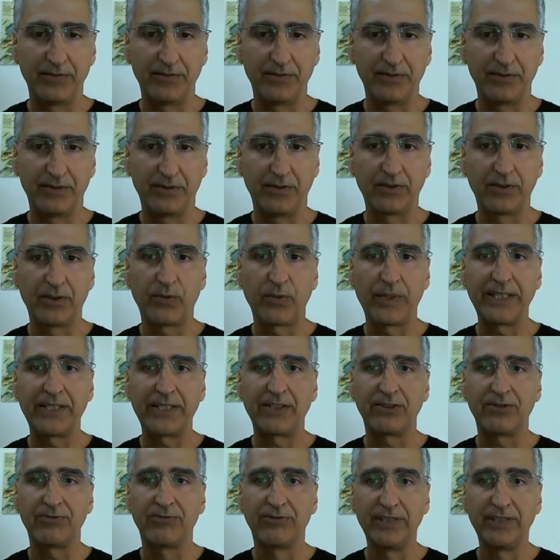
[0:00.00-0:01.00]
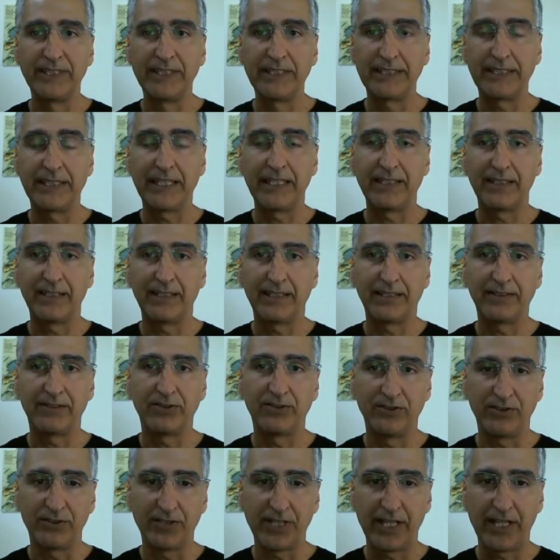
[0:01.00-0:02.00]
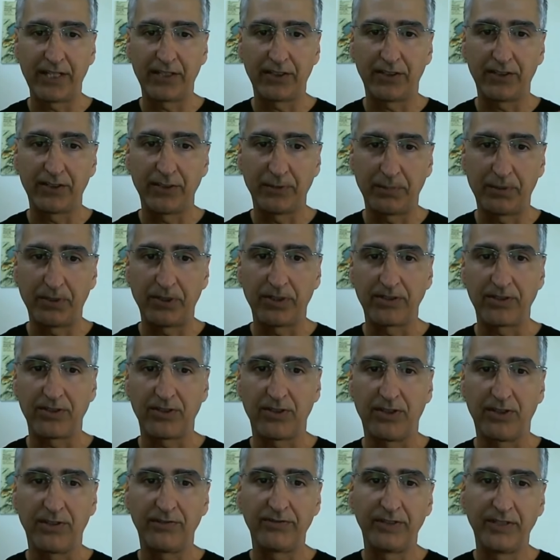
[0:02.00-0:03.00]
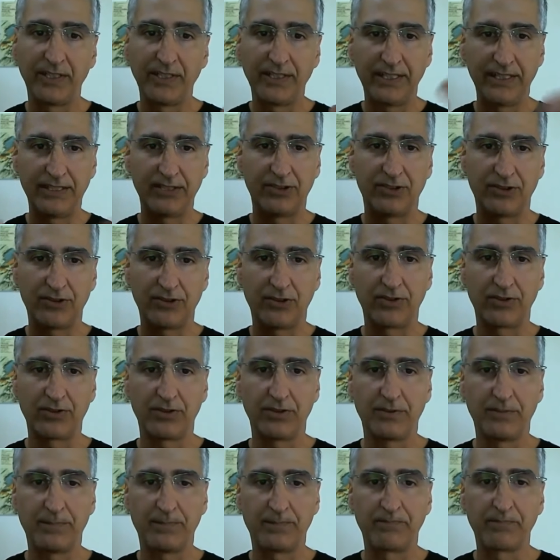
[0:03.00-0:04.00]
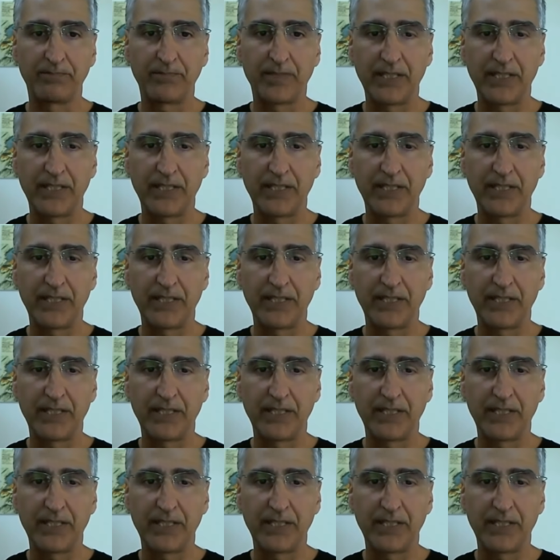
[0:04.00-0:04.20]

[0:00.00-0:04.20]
The only way to really get it like new, take all the parts off and soak them